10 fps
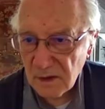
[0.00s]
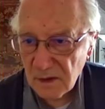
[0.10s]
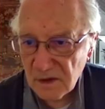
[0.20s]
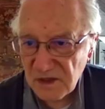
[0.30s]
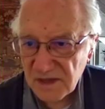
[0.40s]

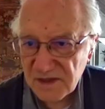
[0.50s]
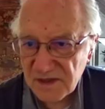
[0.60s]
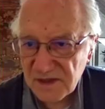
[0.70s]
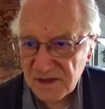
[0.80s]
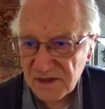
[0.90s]
Just
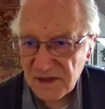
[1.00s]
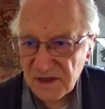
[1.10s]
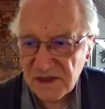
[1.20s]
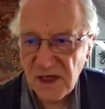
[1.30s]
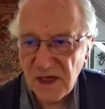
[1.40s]
the
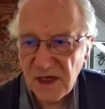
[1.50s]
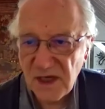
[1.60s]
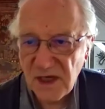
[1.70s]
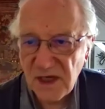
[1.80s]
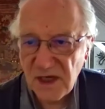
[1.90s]
same
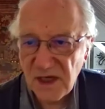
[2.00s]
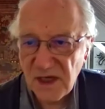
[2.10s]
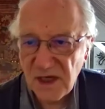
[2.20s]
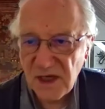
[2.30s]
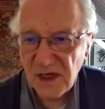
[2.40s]

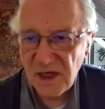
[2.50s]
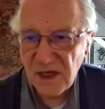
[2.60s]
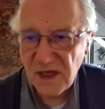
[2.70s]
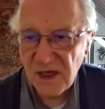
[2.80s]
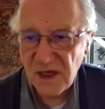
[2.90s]

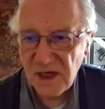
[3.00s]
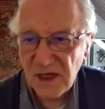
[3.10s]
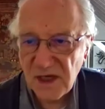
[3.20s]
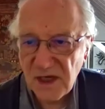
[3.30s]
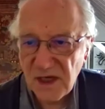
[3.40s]

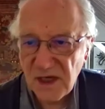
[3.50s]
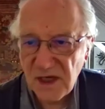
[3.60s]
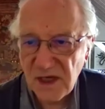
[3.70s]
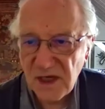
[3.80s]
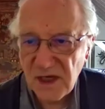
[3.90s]
color like
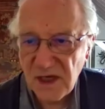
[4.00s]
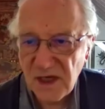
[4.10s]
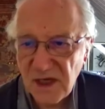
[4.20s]
here.